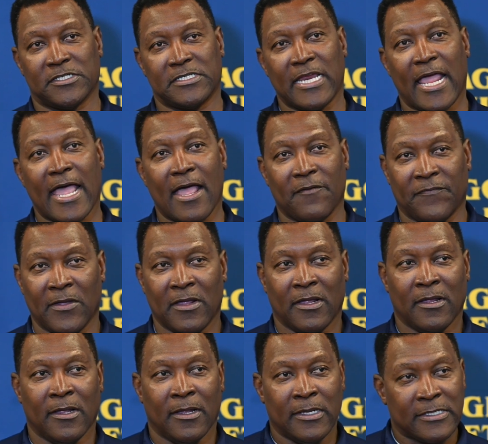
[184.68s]
staff,
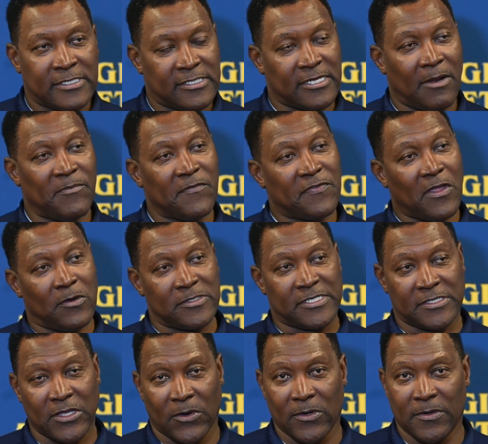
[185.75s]
some of
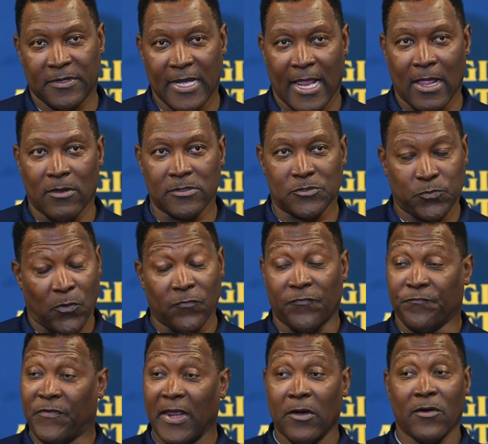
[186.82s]
those third downs were
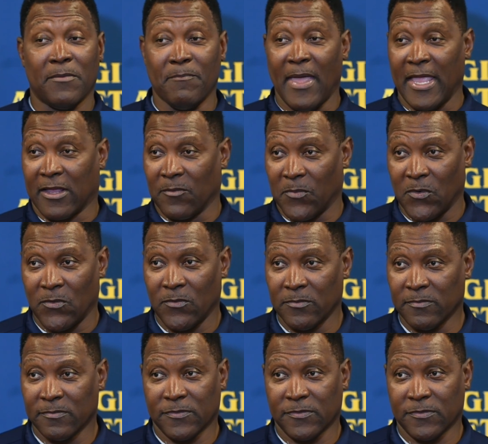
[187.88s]
very makeable